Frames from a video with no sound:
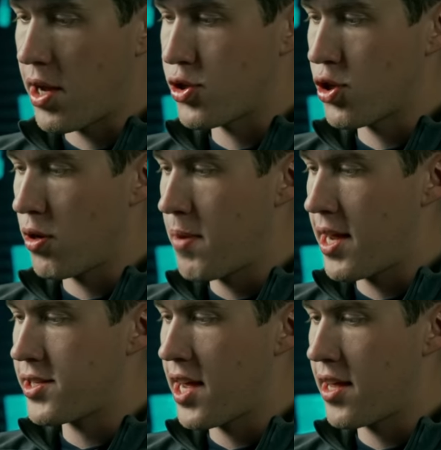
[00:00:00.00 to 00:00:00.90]
it should
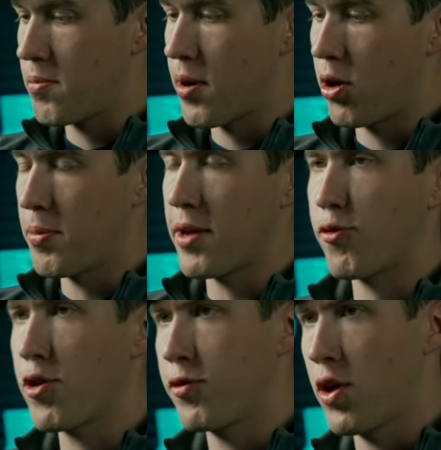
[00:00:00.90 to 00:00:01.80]
maintain the barrel being
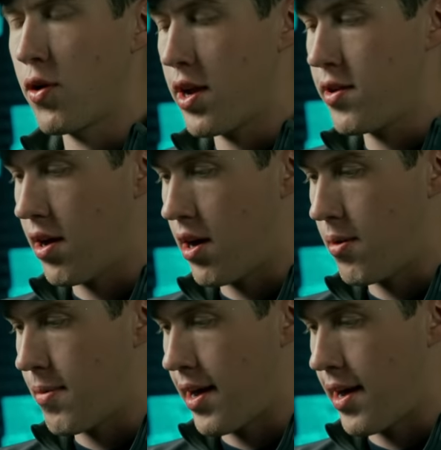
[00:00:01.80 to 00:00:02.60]
free floated. Um,